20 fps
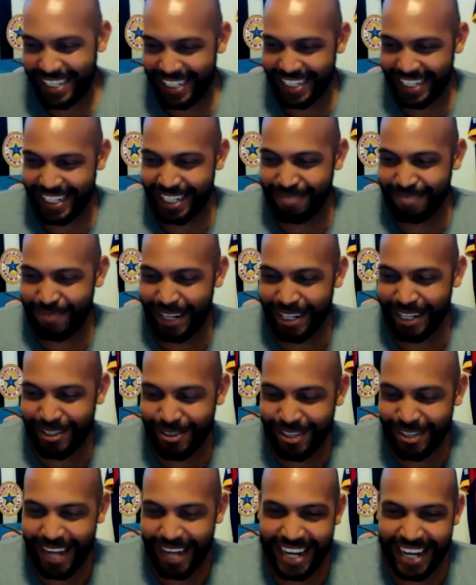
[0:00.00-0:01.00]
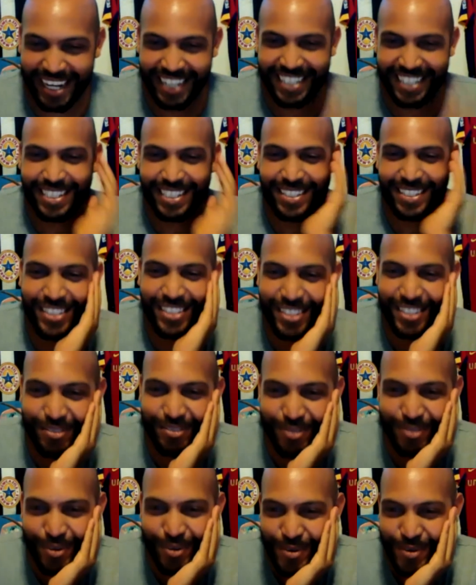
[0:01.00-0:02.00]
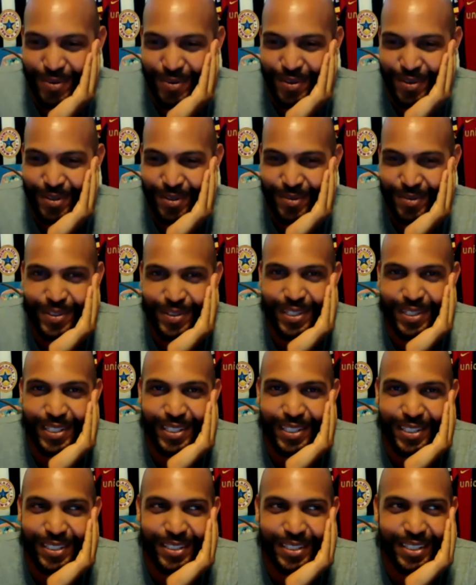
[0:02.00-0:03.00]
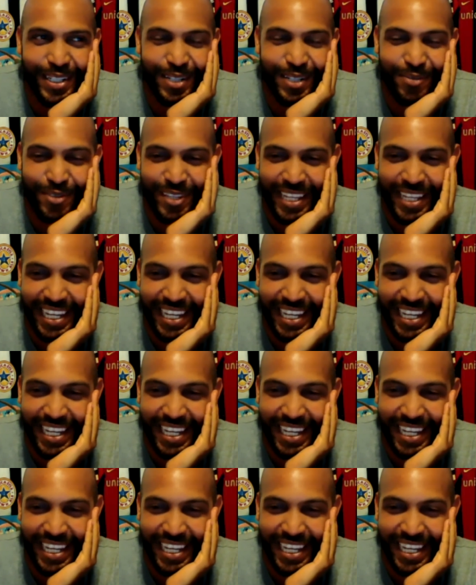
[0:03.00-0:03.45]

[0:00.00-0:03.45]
it made good highlight reels for the for the